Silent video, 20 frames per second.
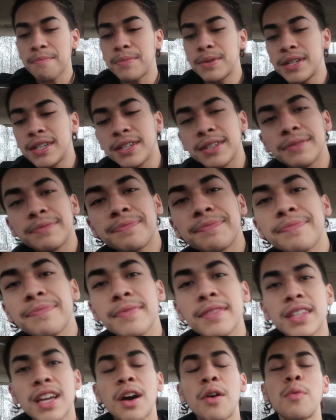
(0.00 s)
But
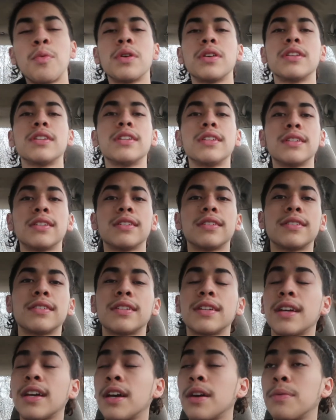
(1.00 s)
I wanted to
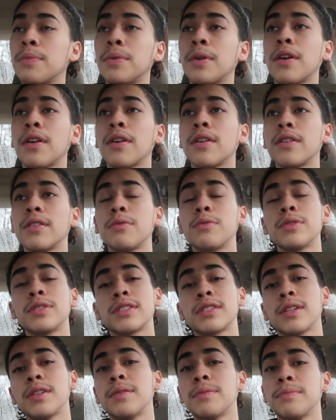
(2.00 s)
help y'all with
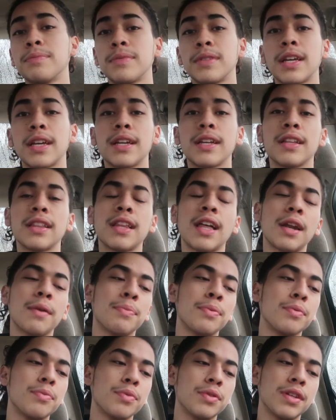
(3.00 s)
something that a lot of
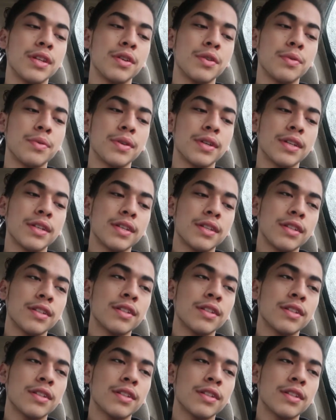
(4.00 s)
people deal with